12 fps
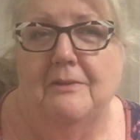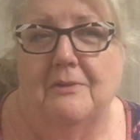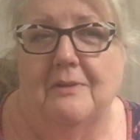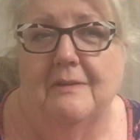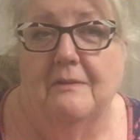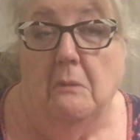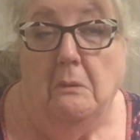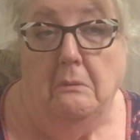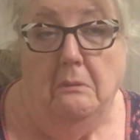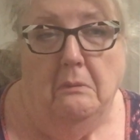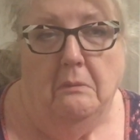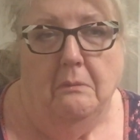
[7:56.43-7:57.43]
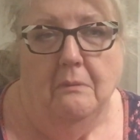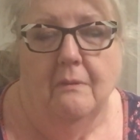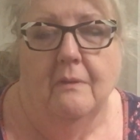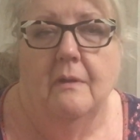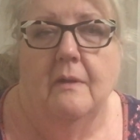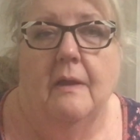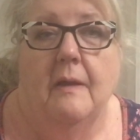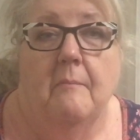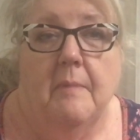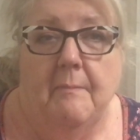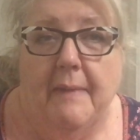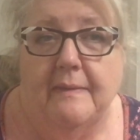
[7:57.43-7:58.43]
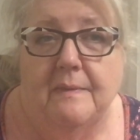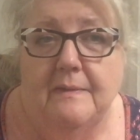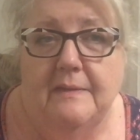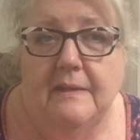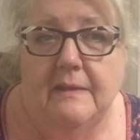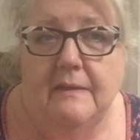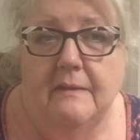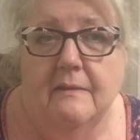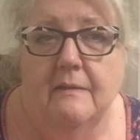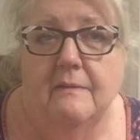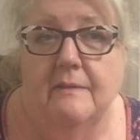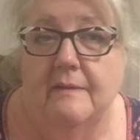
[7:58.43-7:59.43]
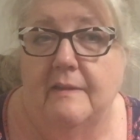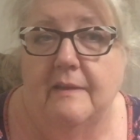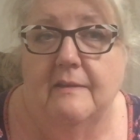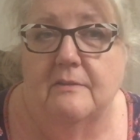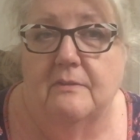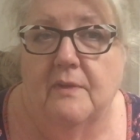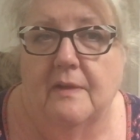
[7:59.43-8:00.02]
going to go, oh, but make the tea is